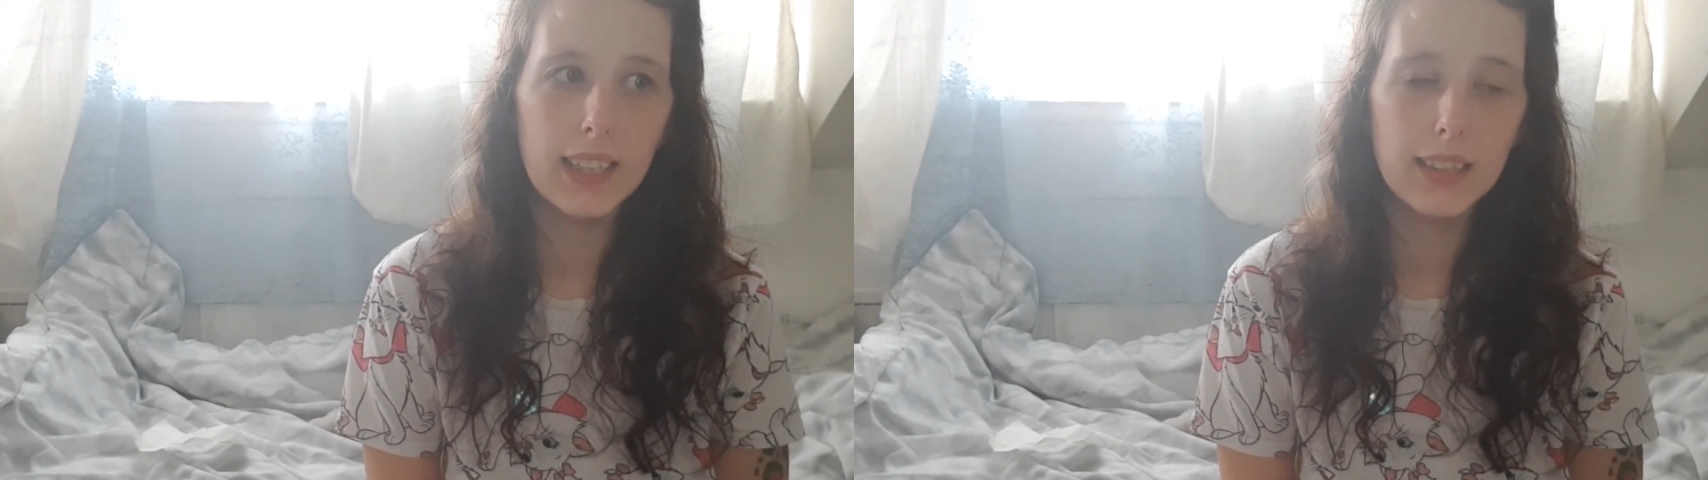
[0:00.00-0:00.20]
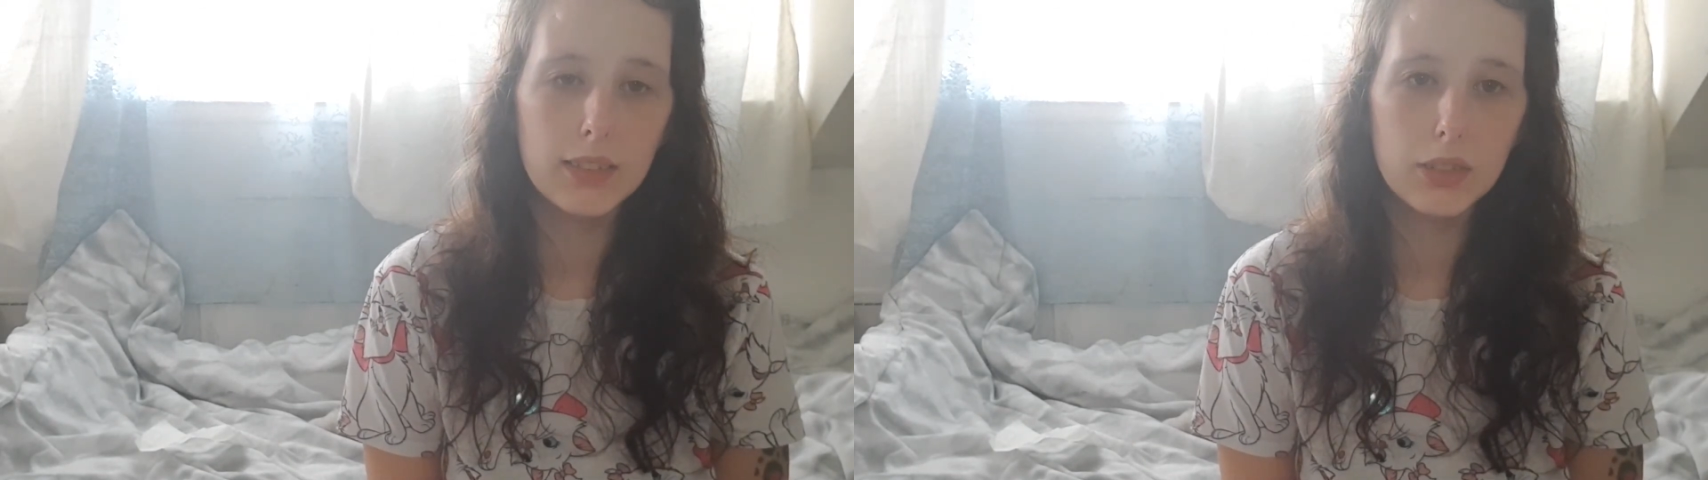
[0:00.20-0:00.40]

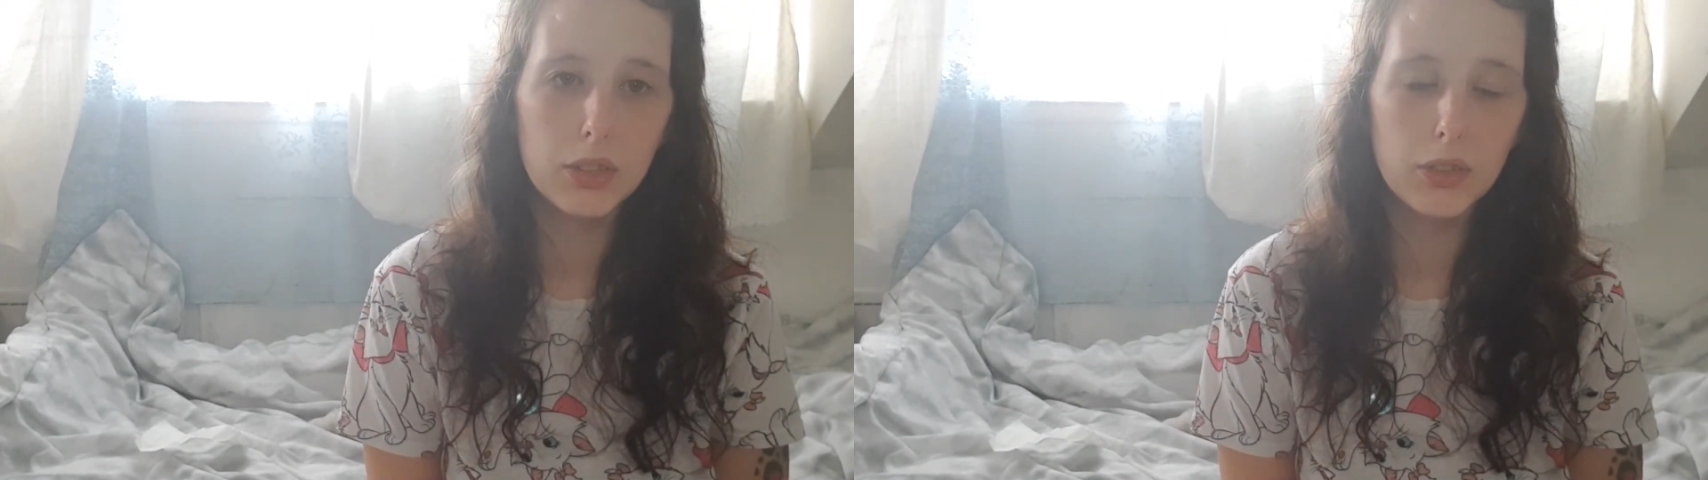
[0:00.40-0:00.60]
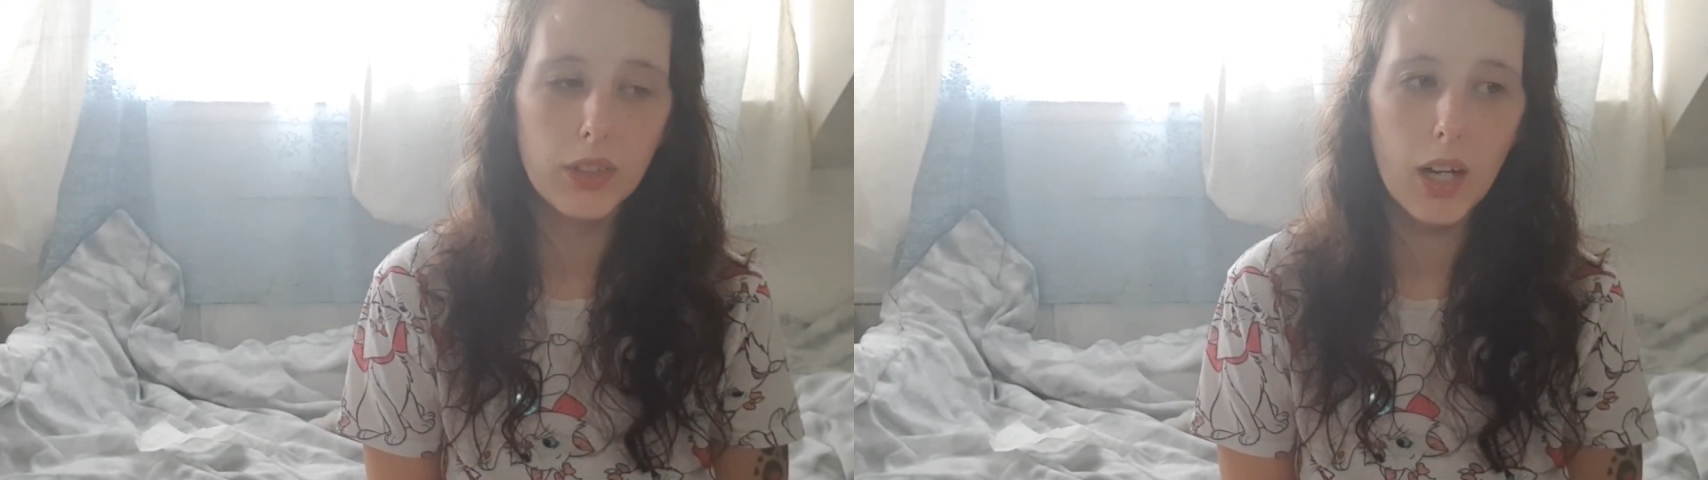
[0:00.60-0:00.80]

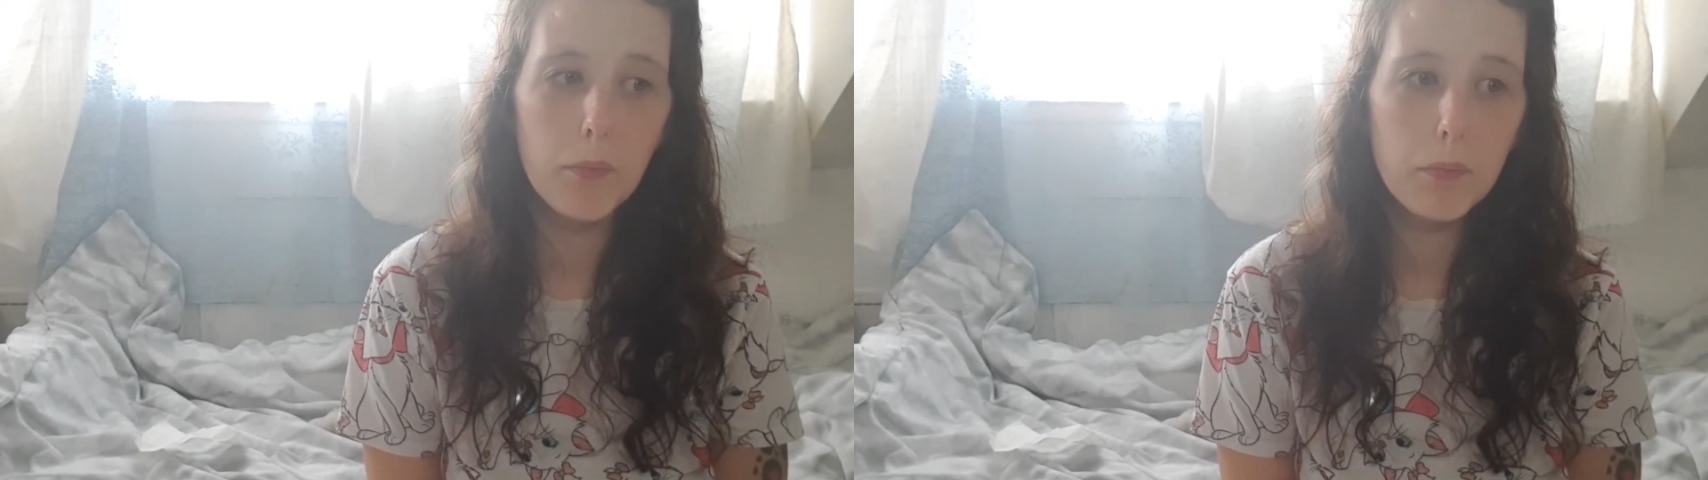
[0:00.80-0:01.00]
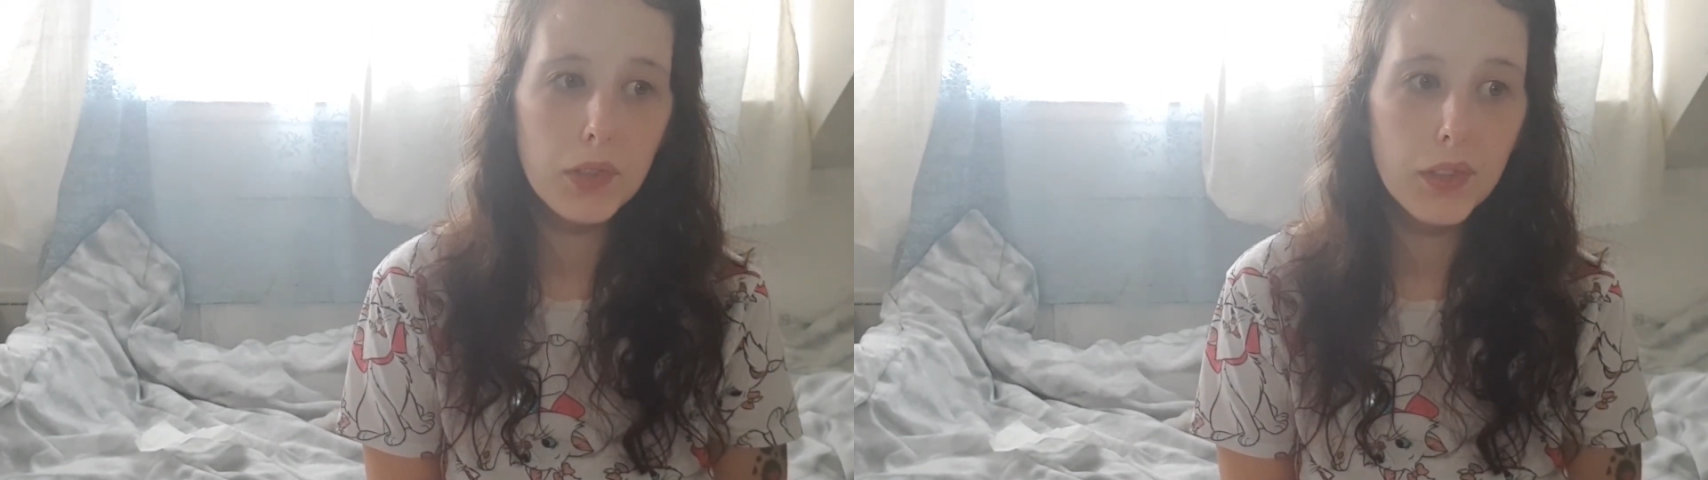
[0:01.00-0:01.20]

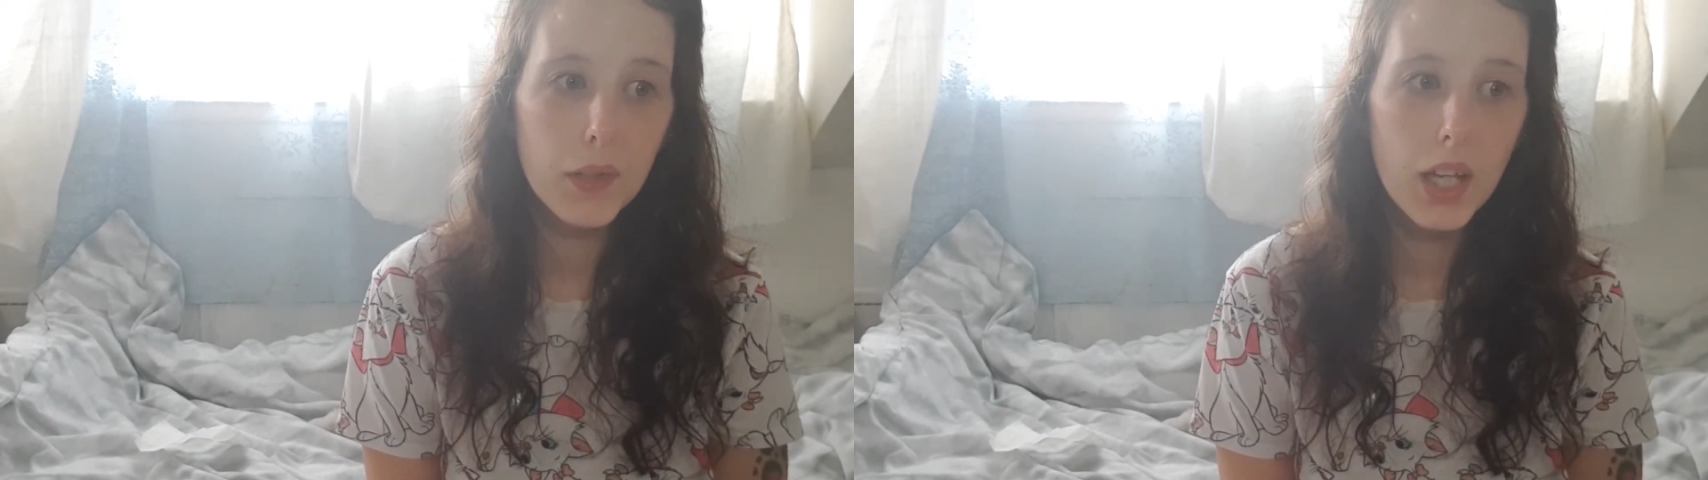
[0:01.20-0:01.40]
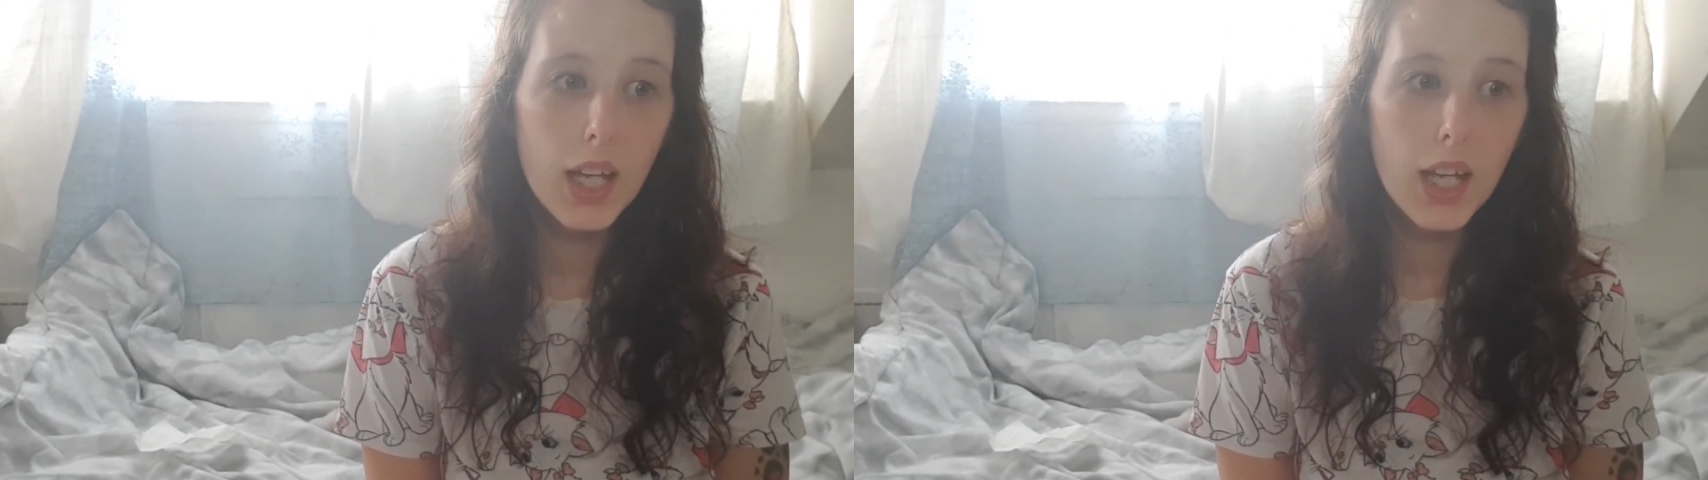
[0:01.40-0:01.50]
Instagrams.